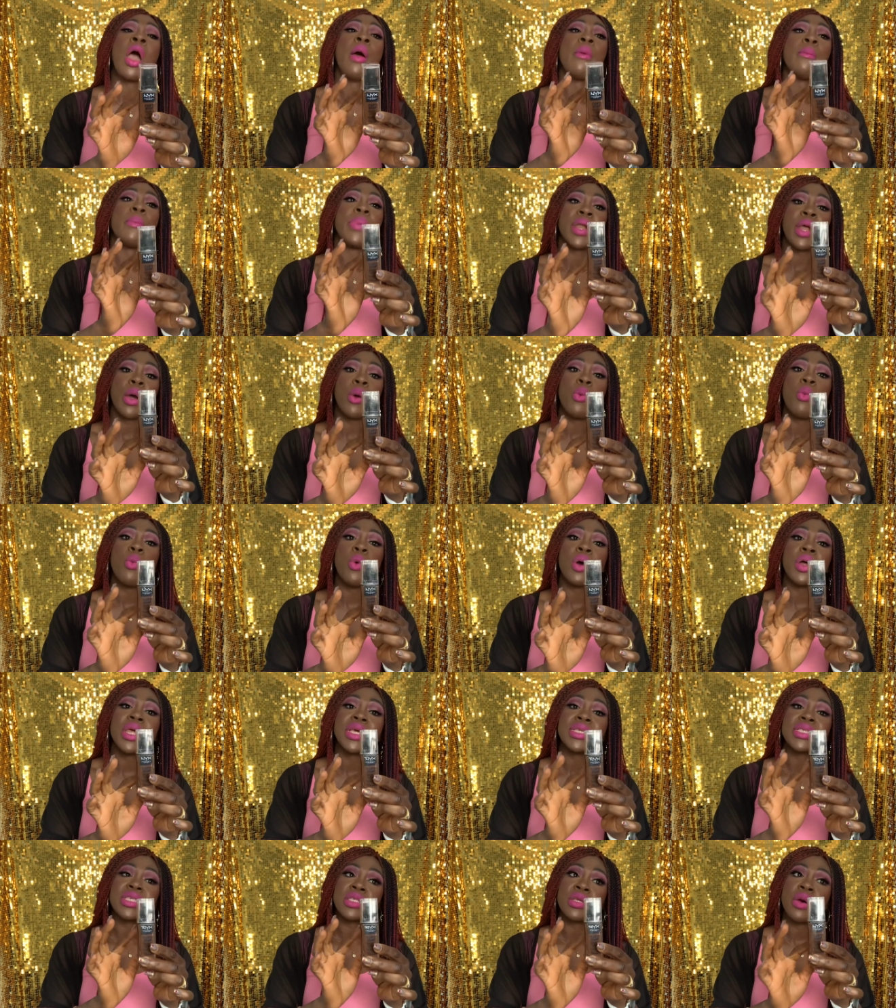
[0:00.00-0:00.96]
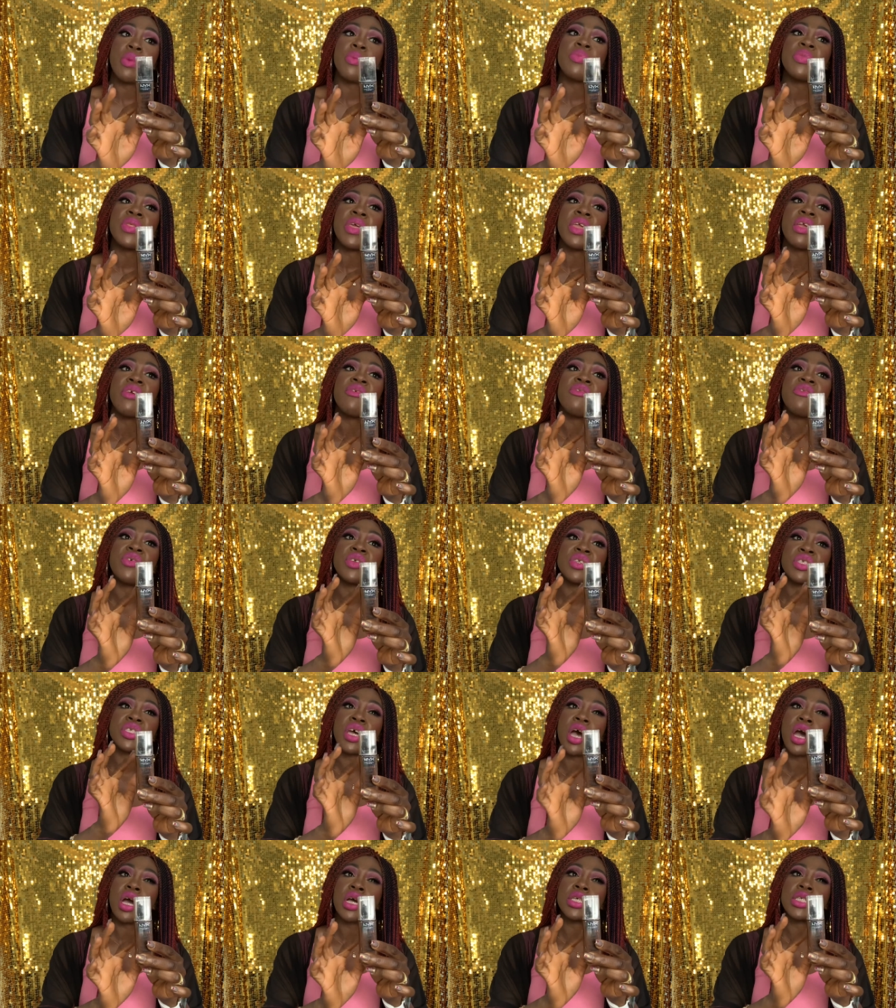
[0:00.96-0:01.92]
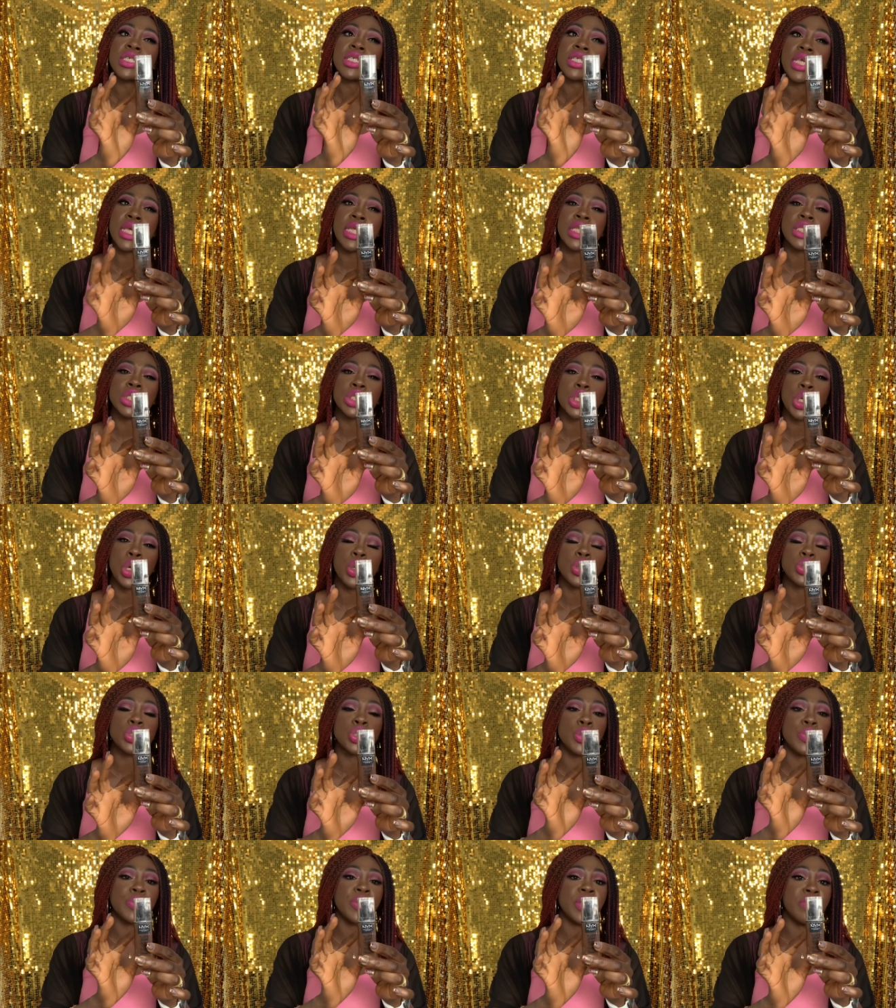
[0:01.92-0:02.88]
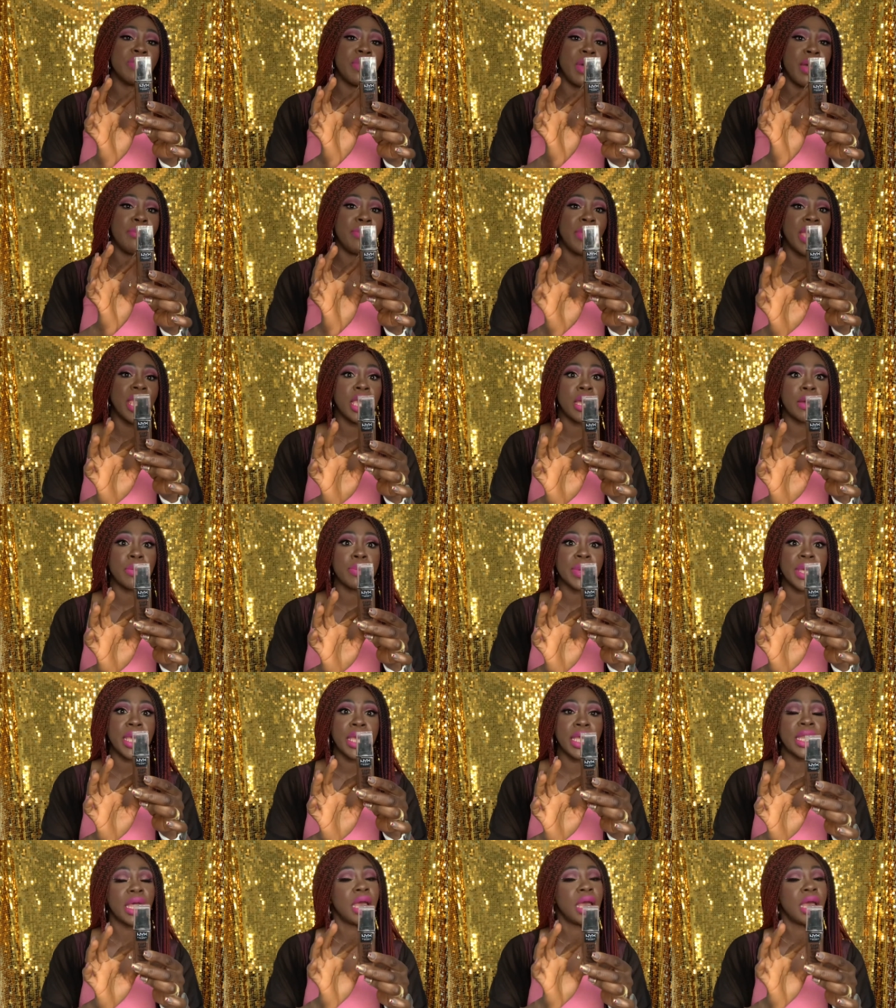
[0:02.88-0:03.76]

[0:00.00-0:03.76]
but I wanted something for darker skin tones to put in my makeup kit.